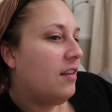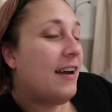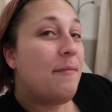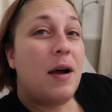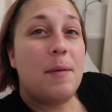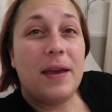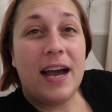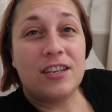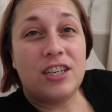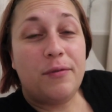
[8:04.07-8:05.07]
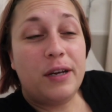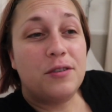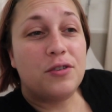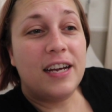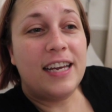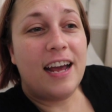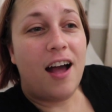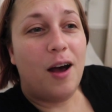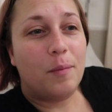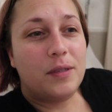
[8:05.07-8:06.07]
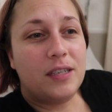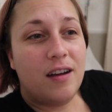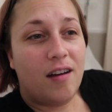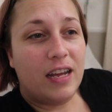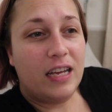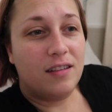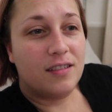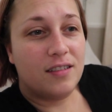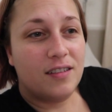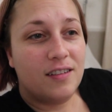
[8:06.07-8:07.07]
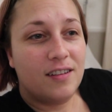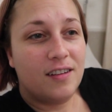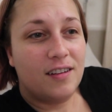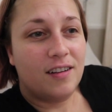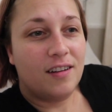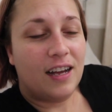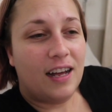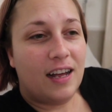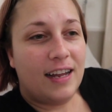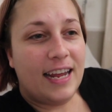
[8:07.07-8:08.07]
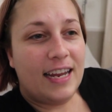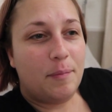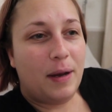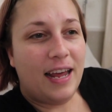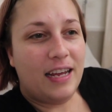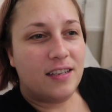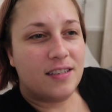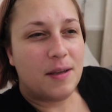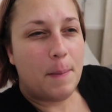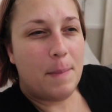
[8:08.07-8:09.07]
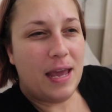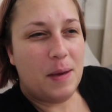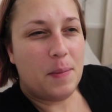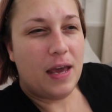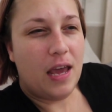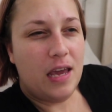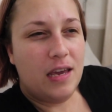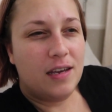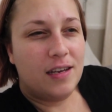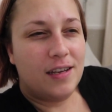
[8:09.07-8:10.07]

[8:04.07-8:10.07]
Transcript: that might be actually if we can try and get it up tonight and in place maybe